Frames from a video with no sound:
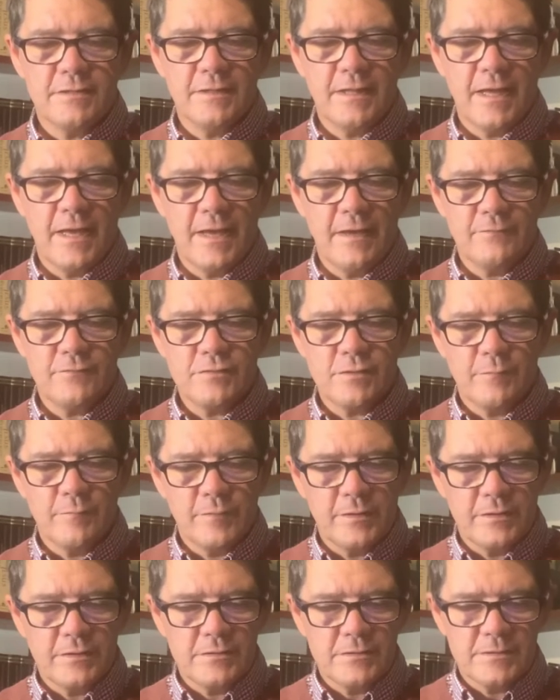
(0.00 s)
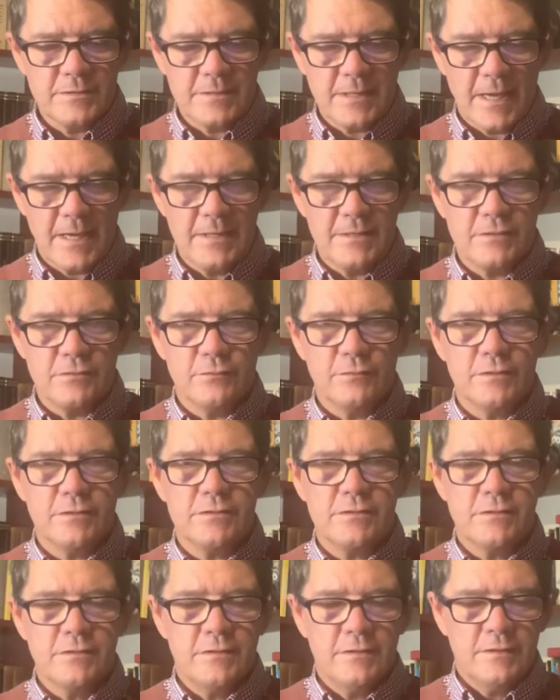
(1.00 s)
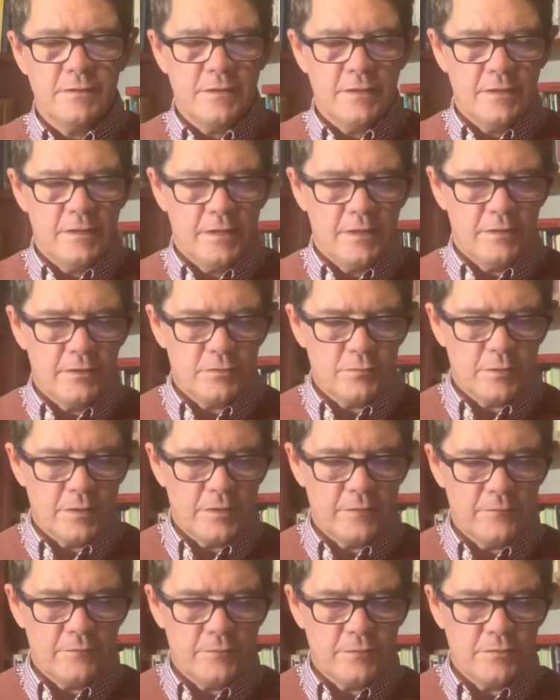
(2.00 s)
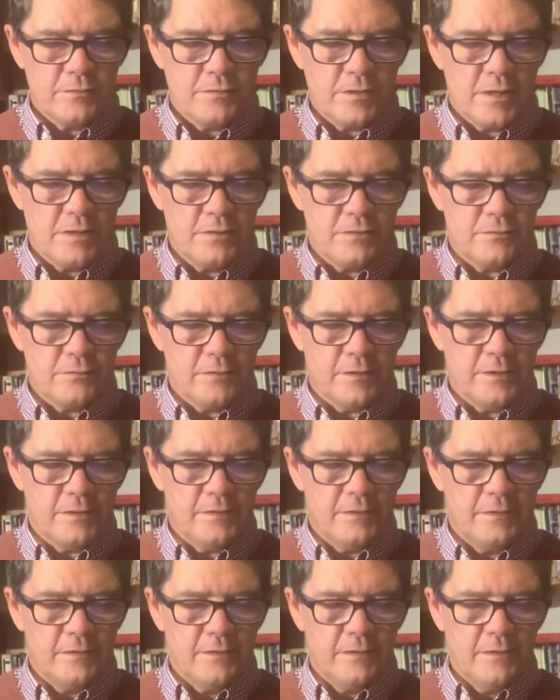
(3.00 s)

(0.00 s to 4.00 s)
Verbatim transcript: They have something to say to us in the 21st century.